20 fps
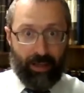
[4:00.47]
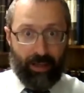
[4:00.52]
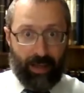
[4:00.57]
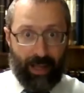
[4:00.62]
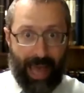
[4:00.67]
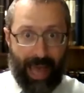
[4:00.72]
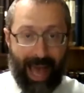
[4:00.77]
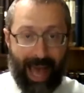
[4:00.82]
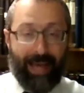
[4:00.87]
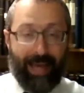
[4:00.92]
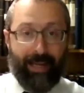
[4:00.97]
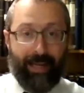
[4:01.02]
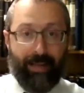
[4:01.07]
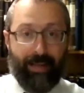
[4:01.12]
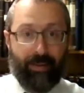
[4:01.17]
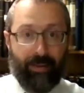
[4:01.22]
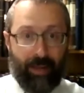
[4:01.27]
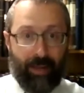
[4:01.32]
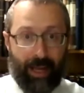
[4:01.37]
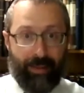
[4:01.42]

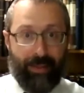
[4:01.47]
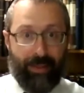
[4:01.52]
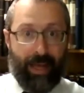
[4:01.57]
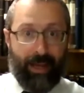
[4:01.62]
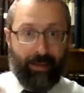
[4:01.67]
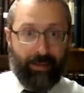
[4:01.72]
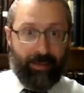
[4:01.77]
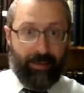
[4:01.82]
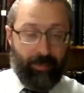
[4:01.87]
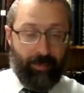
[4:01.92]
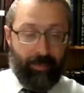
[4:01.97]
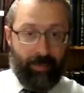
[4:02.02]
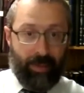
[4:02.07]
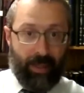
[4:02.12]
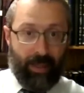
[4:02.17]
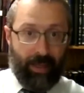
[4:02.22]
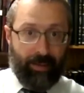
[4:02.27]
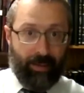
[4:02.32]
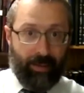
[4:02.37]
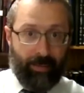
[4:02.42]
added and then
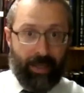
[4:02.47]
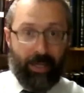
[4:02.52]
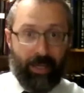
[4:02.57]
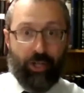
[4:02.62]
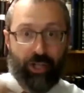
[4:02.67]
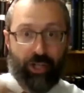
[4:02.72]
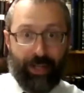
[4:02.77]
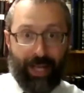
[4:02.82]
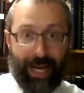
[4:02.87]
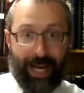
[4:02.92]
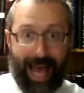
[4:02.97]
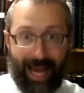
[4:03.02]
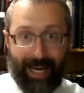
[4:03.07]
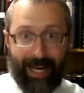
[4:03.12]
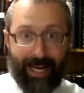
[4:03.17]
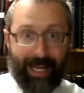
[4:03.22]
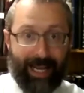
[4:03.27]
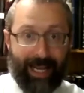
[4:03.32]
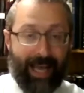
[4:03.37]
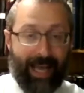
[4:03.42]
diminished and then
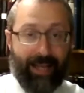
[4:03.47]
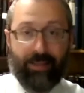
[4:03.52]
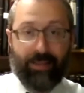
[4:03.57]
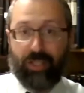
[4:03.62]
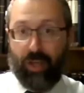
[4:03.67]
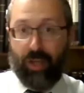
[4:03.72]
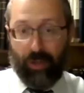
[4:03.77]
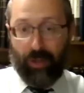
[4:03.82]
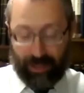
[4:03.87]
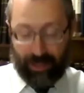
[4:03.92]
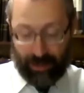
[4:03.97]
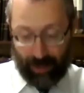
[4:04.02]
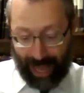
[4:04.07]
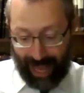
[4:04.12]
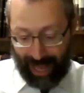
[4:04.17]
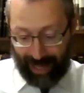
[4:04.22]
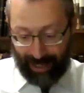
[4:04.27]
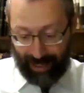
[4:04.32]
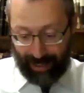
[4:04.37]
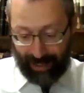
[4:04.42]
added again, so it's
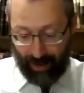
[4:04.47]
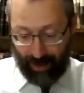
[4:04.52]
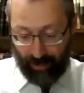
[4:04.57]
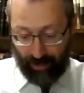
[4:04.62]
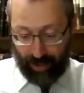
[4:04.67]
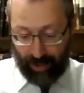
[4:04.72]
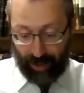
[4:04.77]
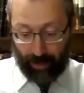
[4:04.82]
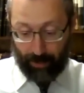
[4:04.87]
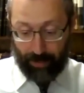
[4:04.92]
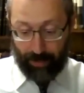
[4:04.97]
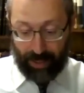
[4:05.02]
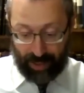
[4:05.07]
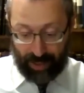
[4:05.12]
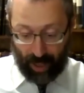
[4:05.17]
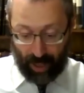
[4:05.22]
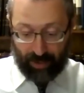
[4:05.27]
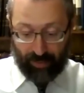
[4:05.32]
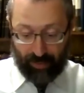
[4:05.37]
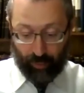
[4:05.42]
adding everything
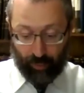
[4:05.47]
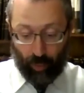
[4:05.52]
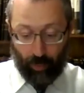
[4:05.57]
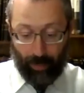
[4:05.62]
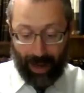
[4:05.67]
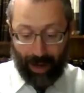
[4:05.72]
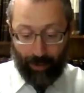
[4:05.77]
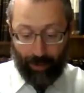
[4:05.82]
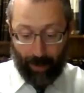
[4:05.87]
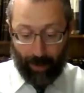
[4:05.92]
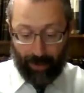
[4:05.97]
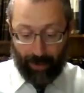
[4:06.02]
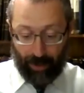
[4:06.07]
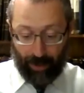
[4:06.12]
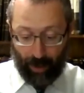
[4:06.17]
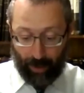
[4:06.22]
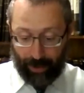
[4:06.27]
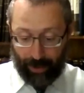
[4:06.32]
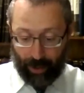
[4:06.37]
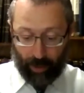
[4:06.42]
besides for my Rabbi
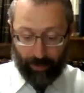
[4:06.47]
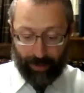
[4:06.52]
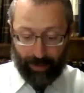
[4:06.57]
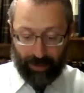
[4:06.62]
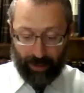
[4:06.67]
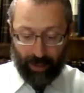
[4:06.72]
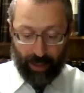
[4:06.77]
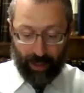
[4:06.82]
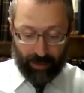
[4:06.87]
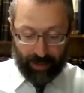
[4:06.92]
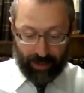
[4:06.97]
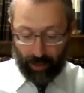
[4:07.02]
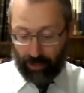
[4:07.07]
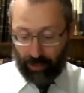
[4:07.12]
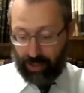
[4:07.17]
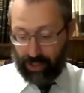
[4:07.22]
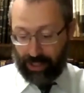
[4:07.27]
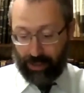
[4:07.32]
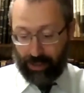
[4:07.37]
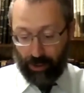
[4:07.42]
Kolmili. So
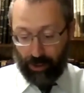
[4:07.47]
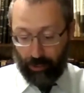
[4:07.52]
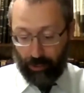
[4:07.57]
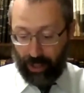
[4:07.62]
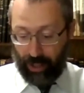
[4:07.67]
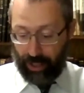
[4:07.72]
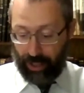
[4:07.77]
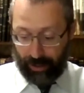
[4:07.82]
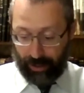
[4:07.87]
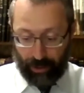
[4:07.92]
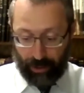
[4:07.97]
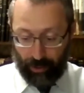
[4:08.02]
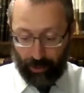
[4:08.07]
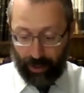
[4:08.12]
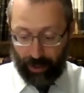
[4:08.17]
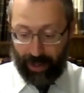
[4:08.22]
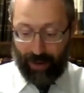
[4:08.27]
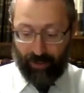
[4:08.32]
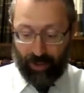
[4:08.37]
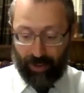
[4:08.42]
it's including
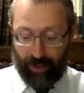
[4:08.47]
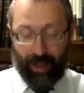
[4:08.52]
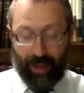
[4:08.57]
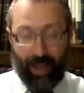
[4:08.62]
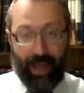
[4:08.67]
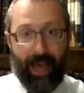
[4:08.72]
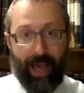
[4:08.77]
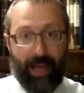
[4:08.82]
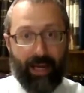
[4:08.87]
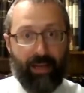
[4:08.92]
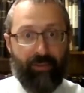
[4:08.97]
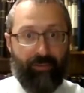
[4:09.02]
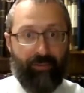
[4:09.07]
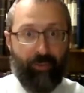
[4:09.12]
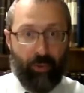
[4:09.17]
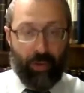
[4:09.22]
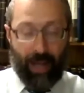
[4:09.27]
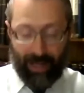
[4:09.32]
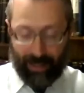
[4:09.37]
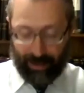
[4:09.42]
everything, any
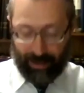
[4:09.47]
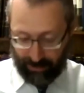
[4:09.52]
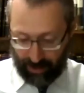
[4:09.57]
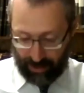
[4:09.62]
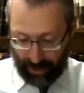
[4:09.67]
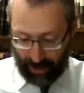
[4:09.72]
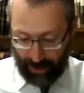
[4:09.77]
food items.